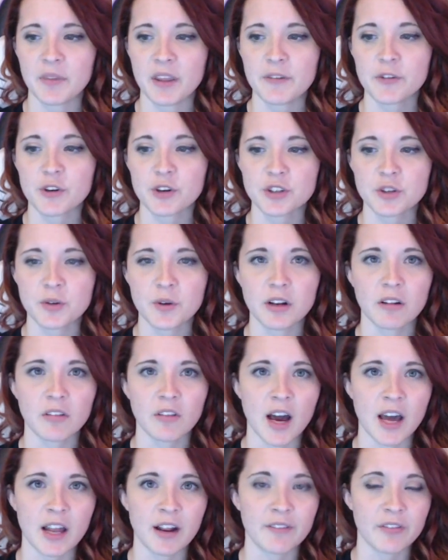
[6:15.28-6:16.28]
If you're doing a
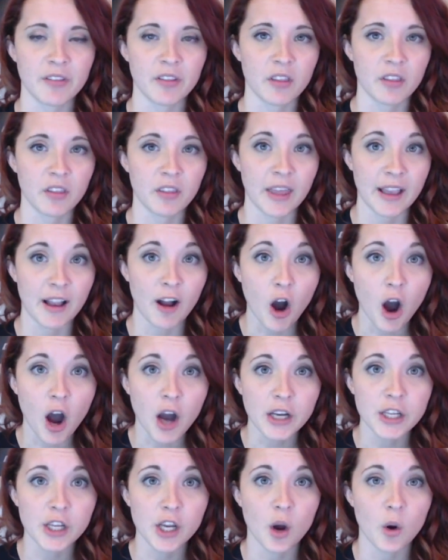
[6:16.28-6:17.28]
lot of like
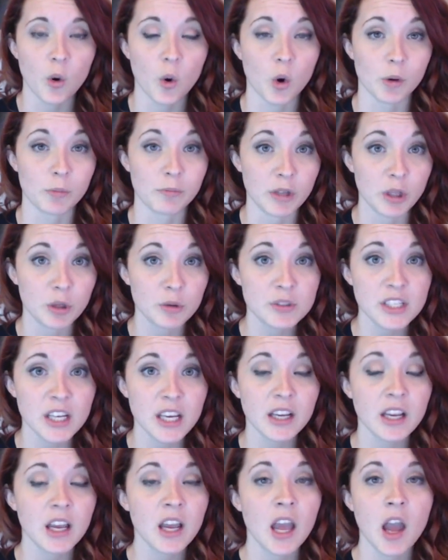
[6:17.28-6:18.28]
audio or
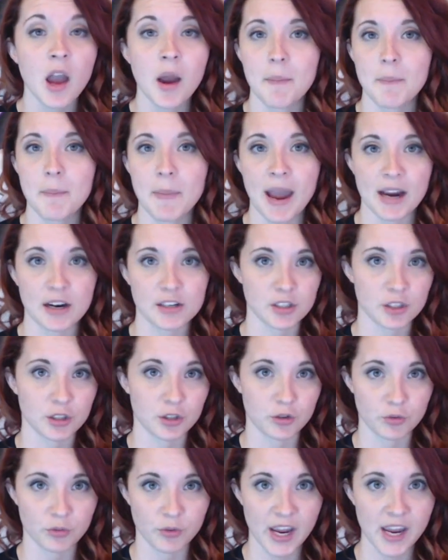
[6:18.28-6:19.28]
music, Macs are
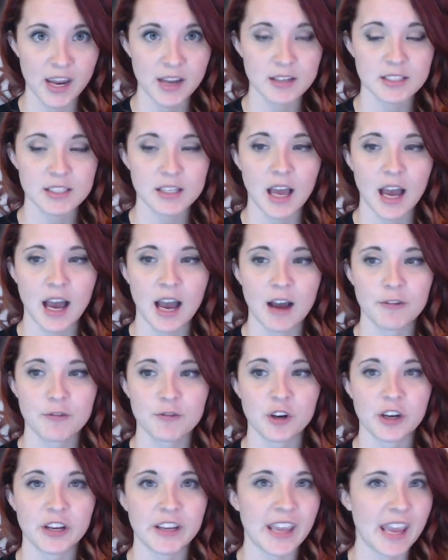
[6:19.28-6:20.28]
great.
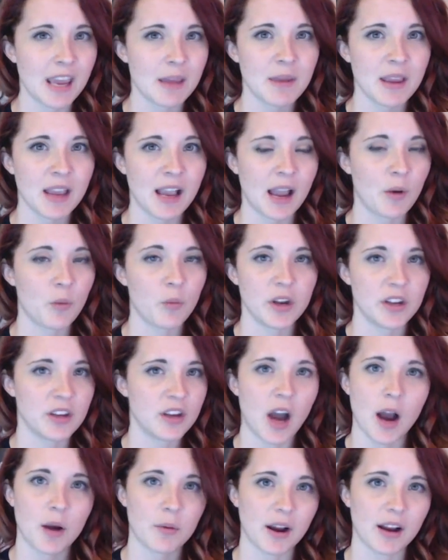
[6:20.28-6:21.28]
For gaming, I would
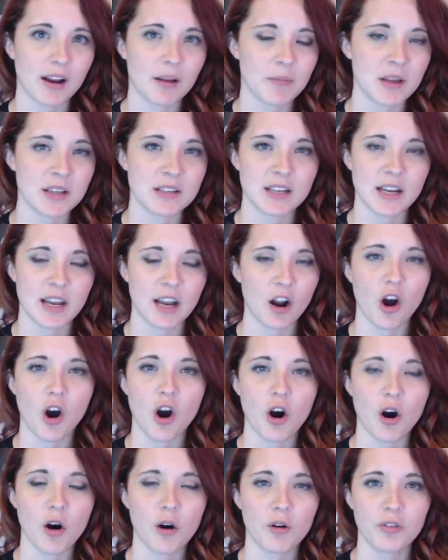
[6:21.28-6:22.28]
not recommend it at
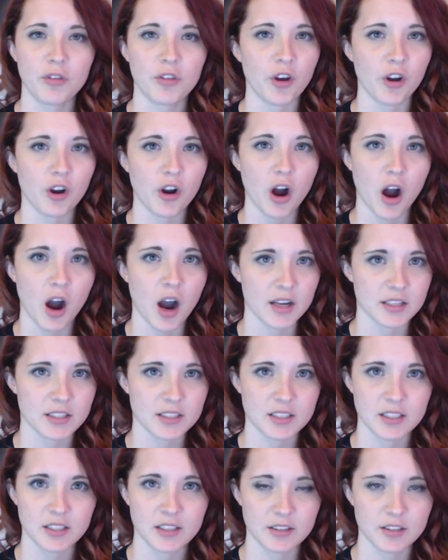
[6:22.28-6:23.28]
all. The
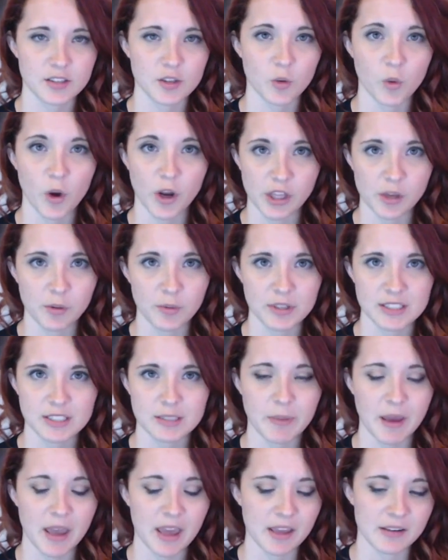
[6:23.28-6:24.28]
cost to what you would
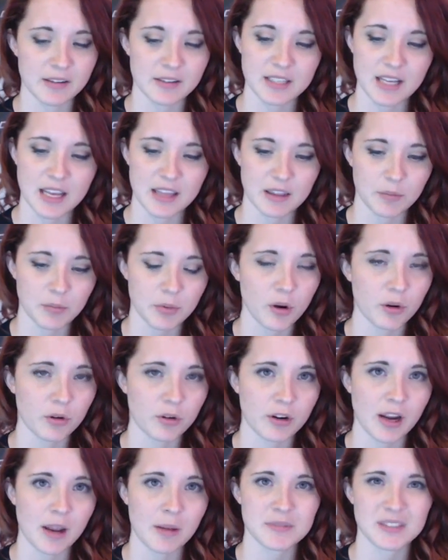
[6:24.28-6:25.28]
spend and the
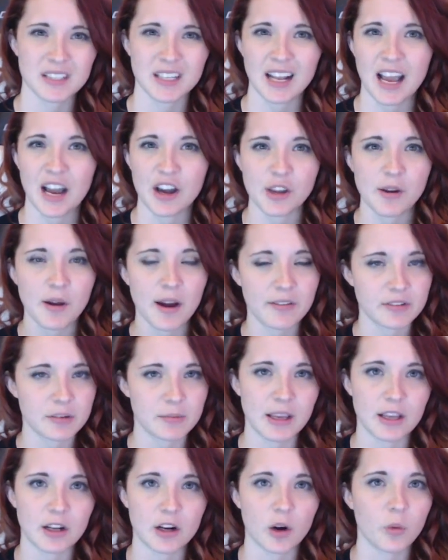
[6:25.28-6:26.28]
programs and how you have to
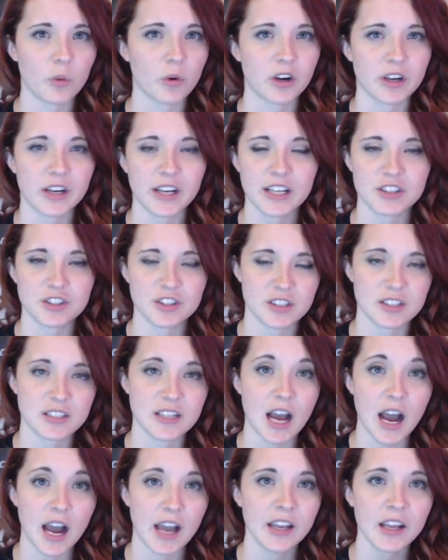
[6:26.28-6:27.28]
make it all work is just
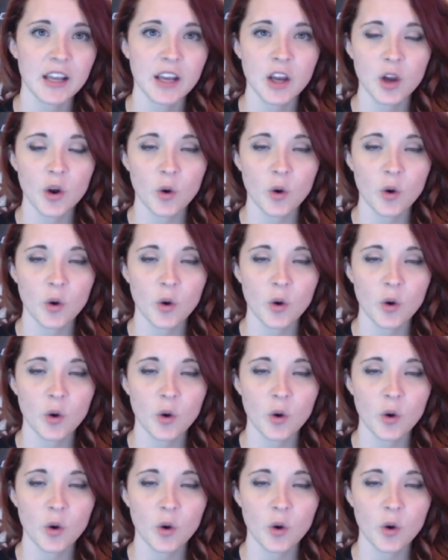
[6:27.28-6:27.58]
not